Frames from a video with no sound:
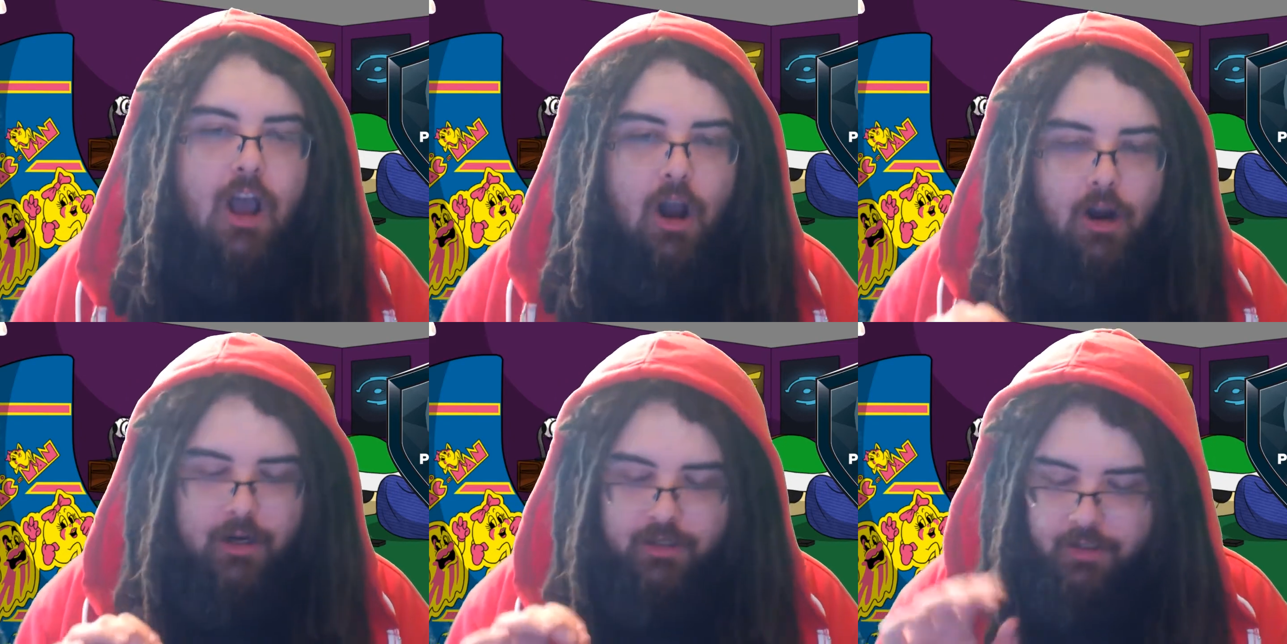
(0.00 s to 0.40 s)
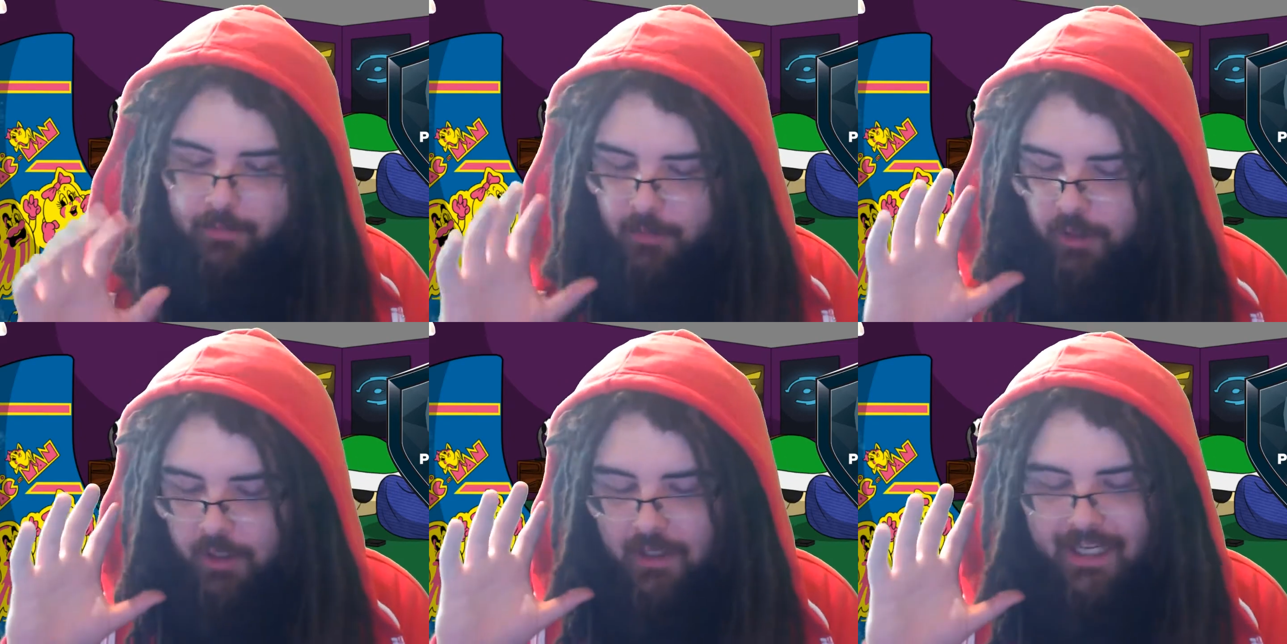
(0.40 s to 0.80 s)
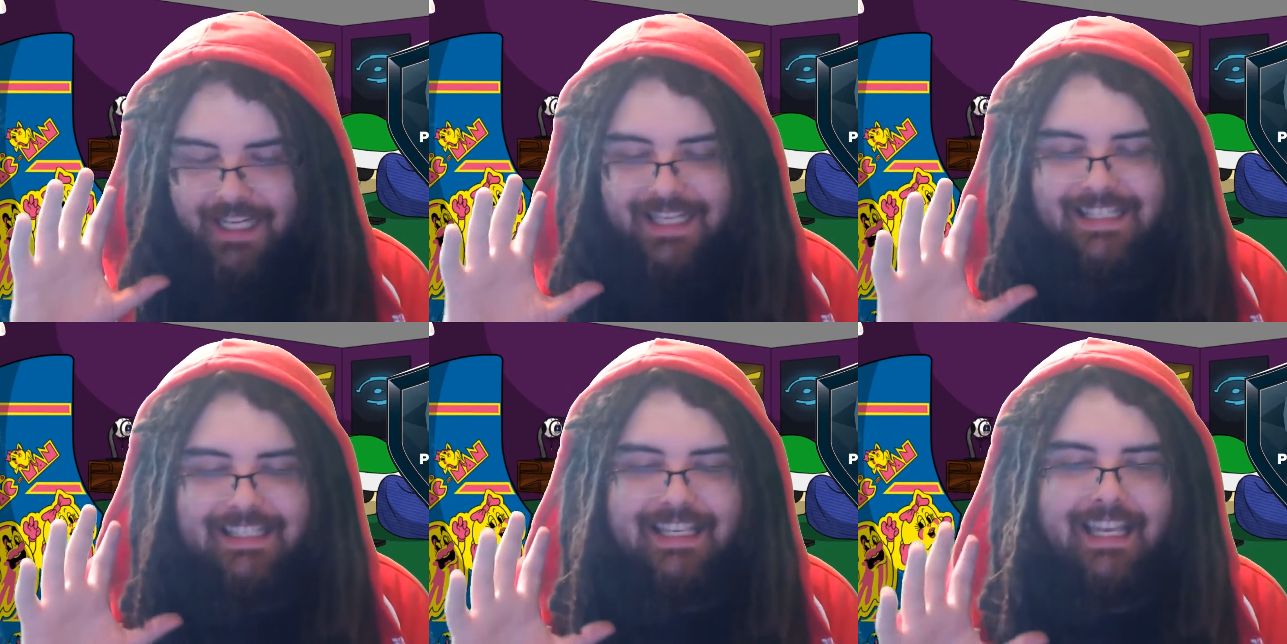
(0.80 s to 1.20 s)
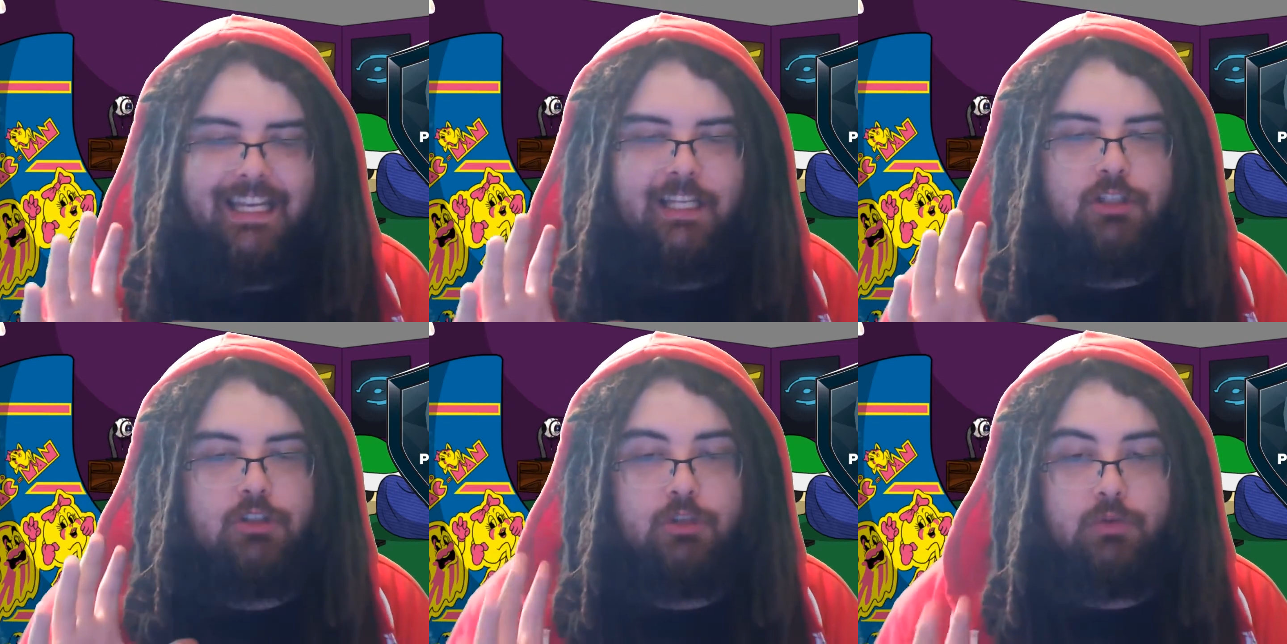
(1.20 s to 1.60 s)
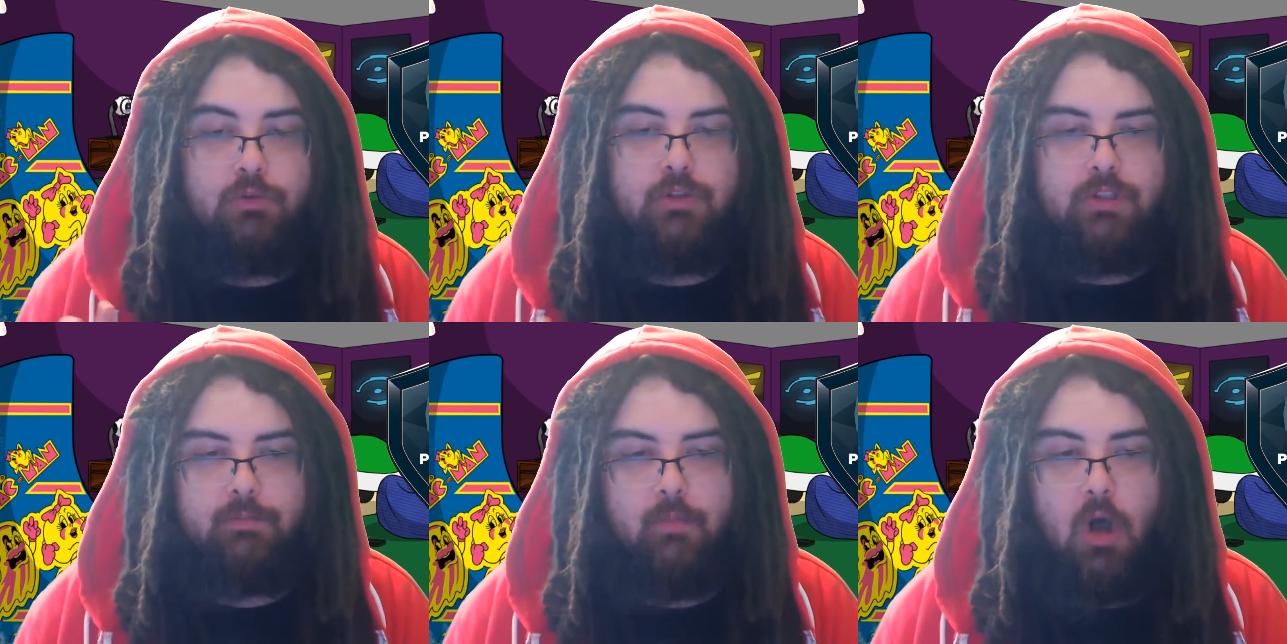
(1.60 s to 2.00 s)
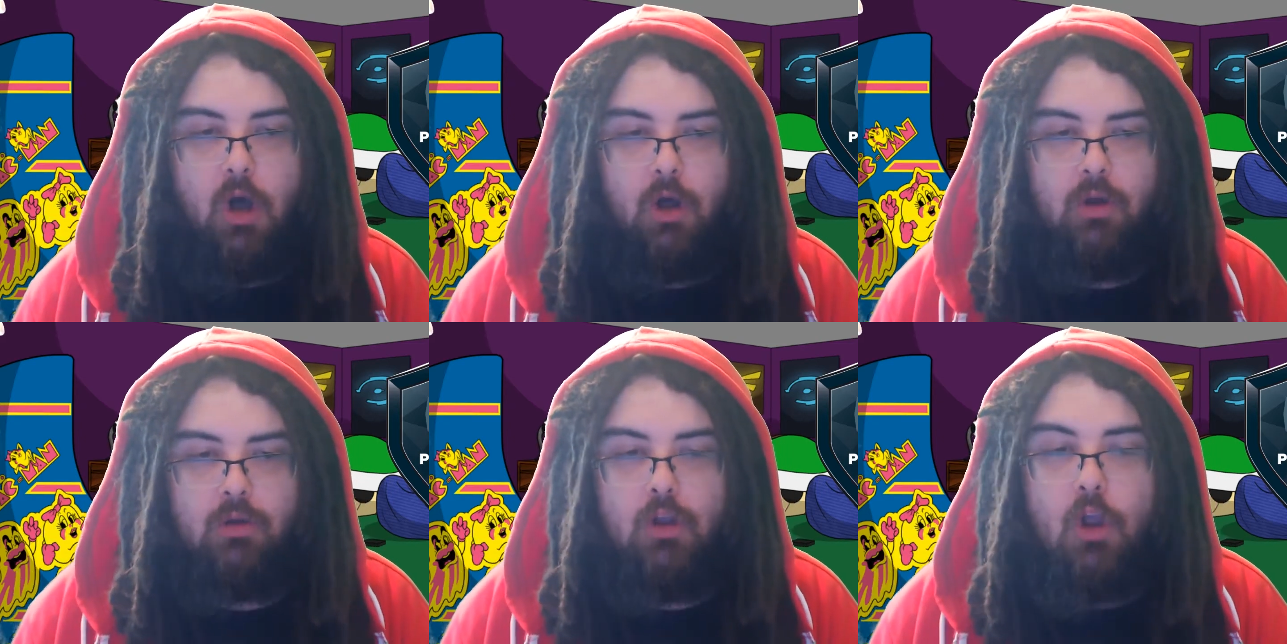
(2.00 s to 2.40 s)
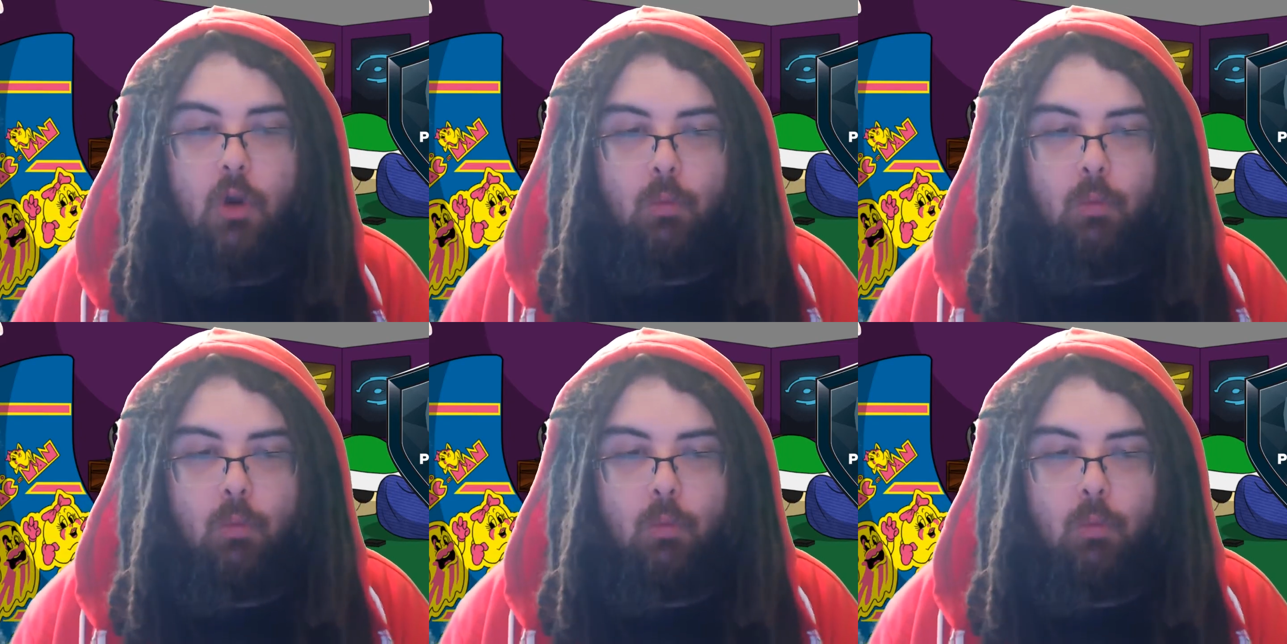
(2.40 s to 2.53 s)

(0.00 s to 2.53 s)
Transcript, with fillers: Our community is getting too small.